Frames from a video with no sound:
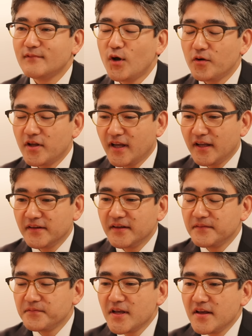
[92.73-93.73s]
Okay.
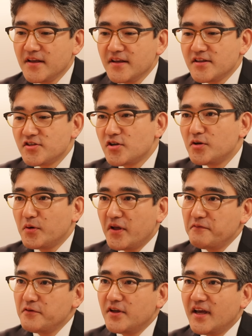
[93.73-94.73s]
So
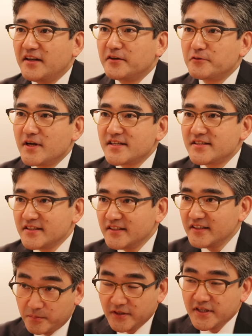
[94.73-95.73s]
if you get
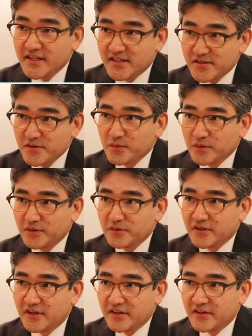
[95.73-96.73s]
arrested, police
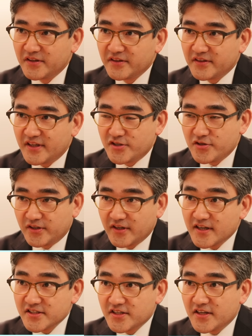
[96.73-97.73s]
will get you in
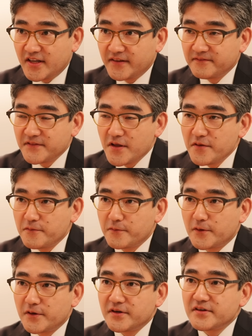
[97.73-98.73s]
custody
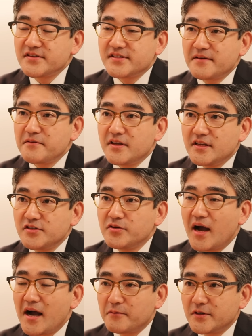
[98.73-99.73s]
for
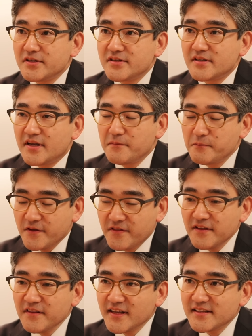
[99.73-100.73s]
72 hours. And
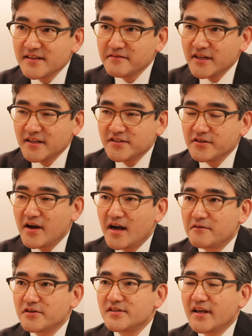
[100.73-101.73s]
within that 72
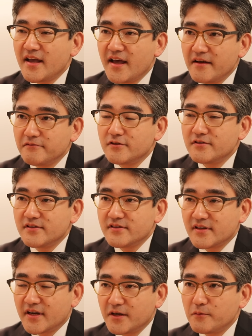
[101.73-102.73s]
hours, they have to
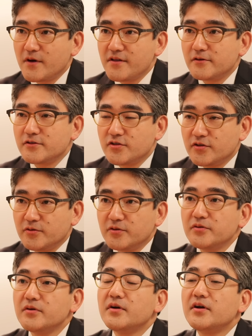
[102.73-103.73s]
decide whether
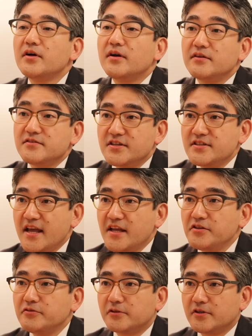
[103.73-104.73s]
to
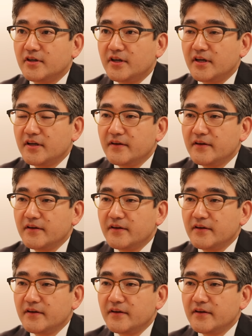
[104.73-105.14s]
detain you or not.